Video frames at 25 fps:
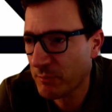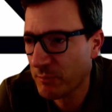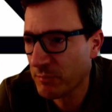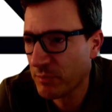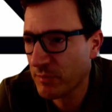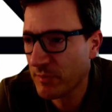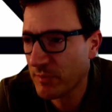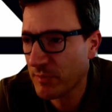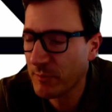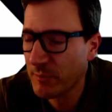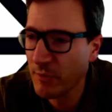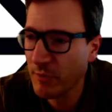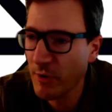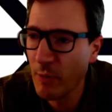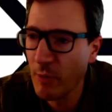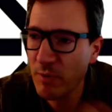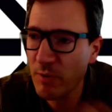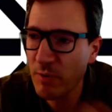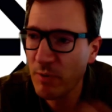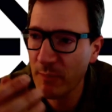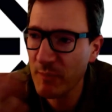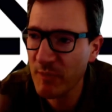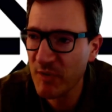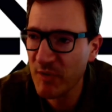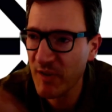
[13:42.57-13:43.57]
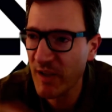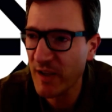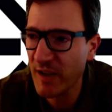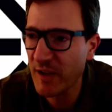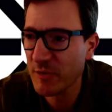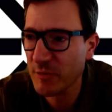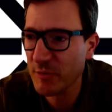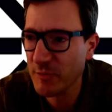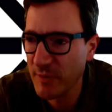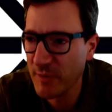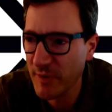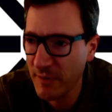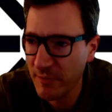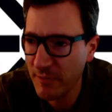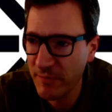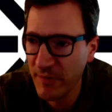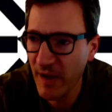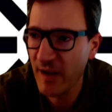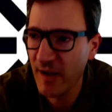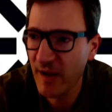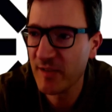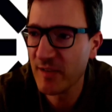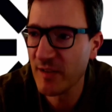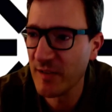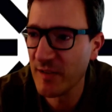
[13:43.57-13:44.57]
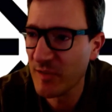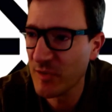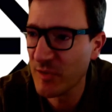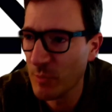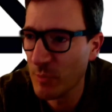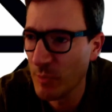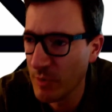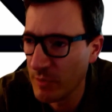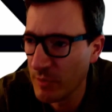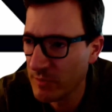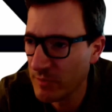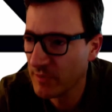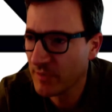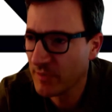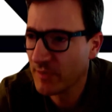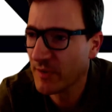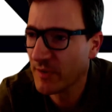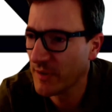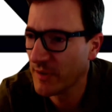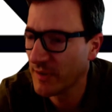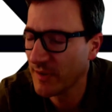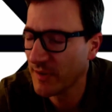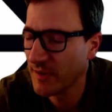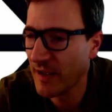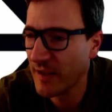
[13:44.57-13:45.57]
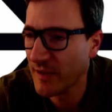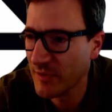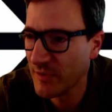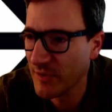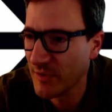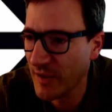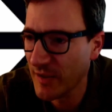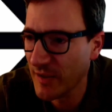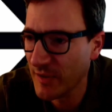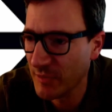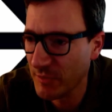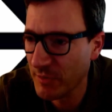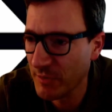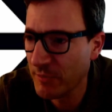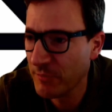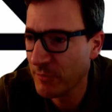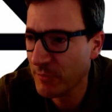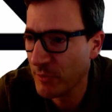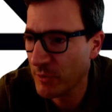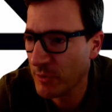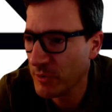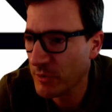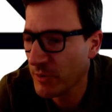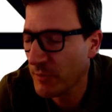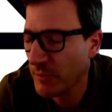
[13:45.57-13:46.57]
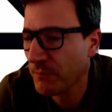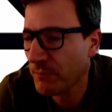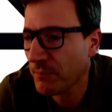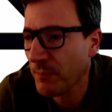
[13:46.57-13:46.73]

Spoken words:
problems, secondary effects, and so on, as referred.